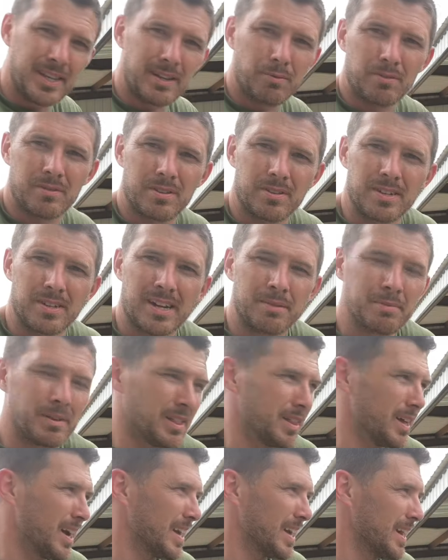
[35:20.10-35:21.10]
it with the
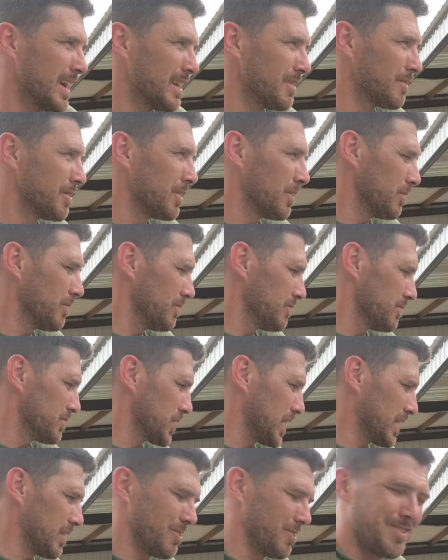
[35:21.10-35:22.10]
timing light. I don't know.
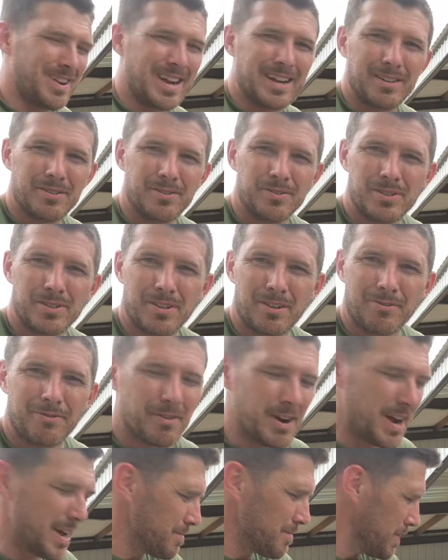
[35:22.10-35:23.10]
Try to learn how to do stuff
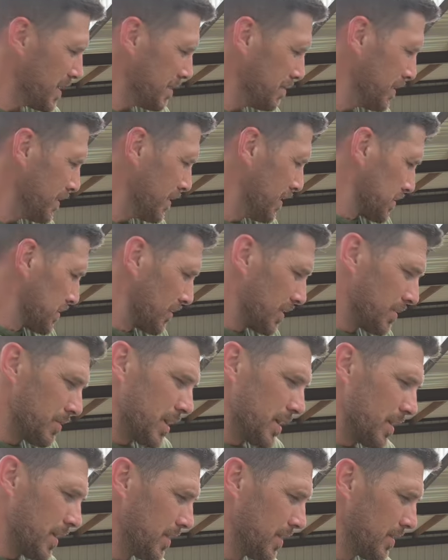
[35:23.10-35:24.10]
right, maybe. So
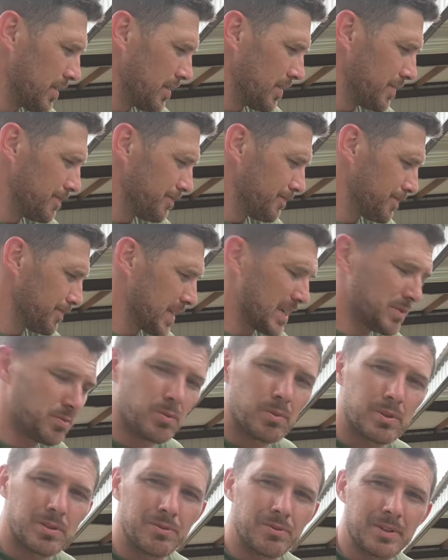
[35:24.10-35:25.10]
anyway, that's
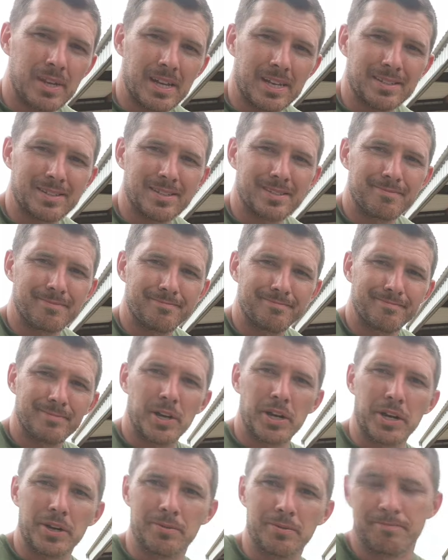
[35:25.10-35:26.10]
what we'll do next,
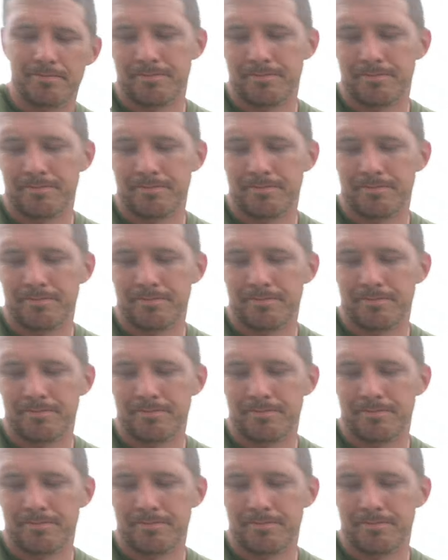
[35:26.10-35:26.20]
later.